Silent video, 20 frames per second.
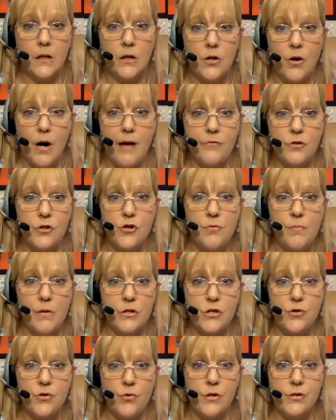or having too
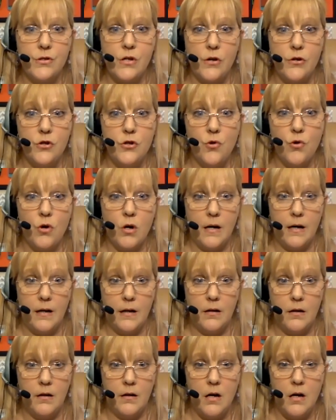much noise on your
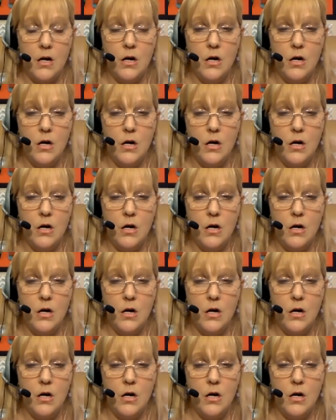end.